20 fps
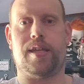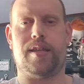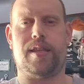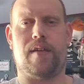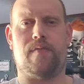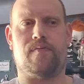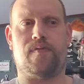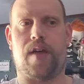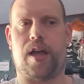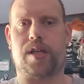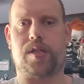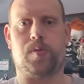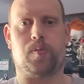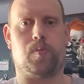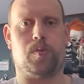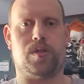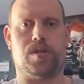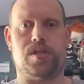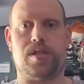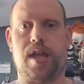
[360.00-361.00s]
did, that
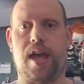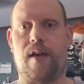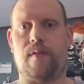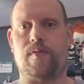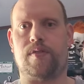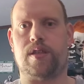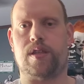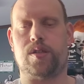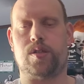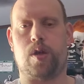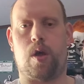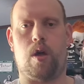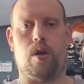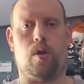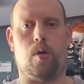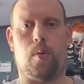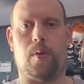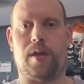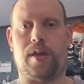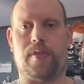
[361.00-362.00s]
Fox was having this
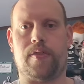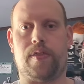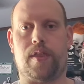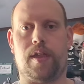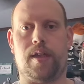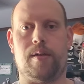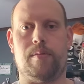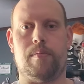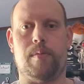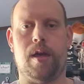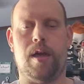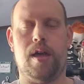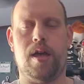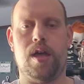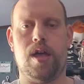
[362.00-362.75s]
ongoing theme